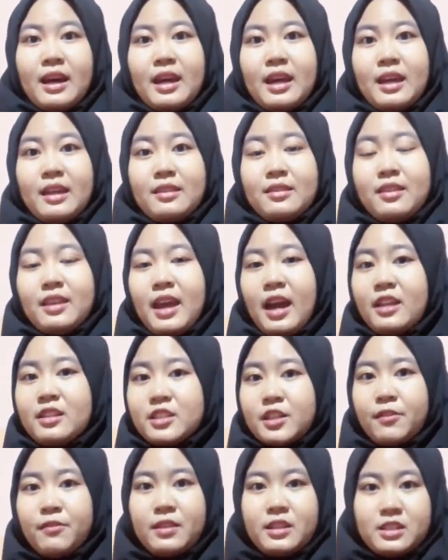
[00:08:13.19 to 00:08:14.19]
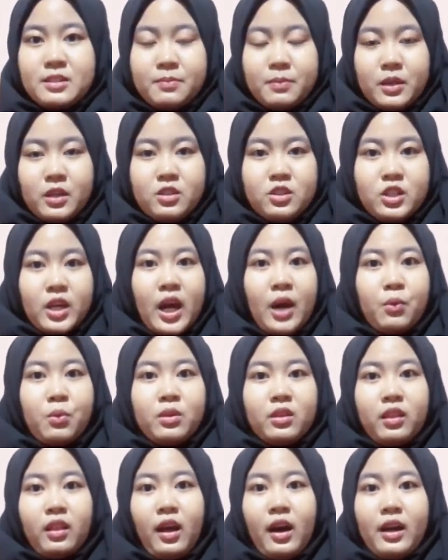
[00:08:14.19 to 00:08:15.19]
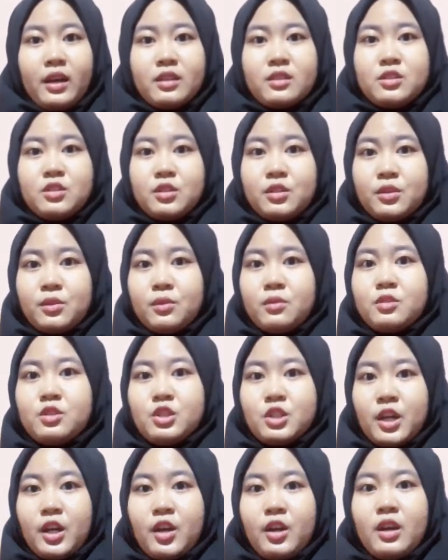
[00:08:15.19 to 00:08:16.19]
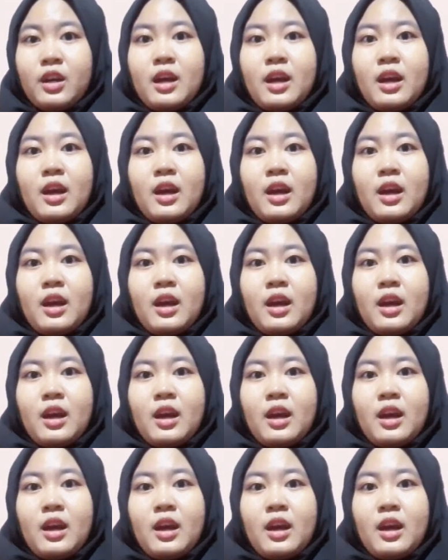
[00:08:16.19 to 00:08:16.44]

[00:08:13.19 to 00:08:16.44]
In the end of this speech, I would like to share